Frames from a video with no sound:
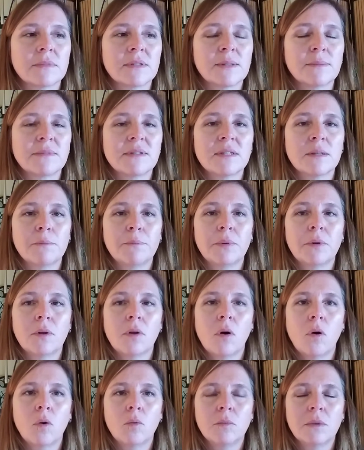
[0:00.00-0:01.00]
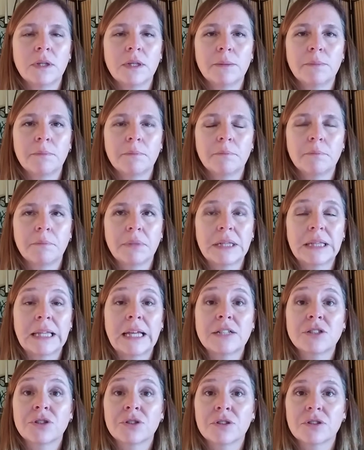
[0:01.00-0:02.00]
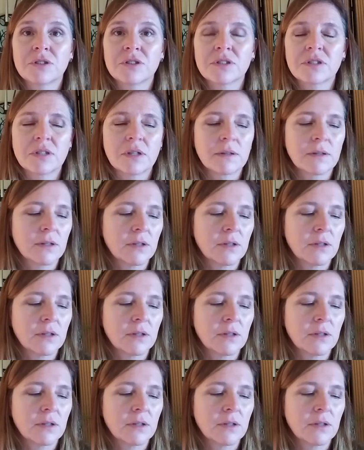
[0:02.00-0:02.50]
some simple homely pleasures.